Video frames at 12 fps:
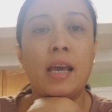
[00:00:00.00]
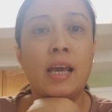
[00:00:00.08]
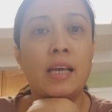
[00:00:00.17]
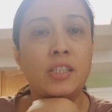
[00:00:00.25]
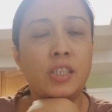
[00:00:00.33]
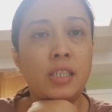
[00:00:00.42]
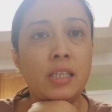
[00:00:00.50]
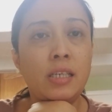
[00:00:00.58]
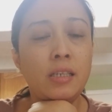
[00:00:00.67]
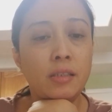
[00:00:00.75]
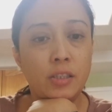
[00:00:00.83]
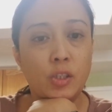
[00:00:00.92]
And
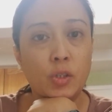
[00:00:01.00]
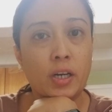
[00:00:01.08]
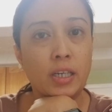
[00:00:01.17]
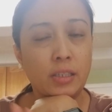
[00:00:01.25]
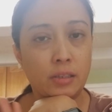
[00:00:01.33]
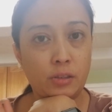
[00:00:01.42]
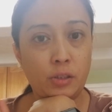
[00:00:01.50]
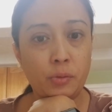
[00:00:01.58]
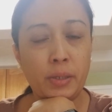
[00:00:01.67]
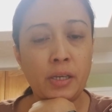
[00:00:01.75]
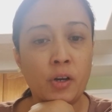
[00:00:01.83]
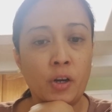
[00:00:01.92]
she started
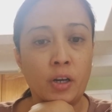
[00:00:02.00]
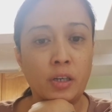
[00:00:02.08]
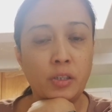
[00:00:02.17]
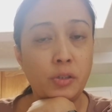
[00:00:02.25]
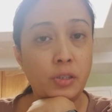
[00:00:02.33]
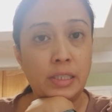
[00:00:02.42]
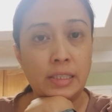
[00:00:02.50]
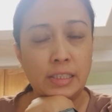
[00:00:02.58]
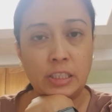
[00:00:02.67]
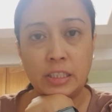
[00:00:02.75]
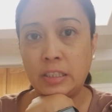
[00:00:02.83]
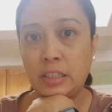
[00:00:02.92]
doing her due
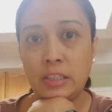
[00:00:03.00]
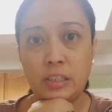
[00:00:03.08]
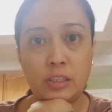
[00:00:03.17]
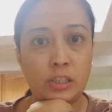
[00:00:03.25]
diligence.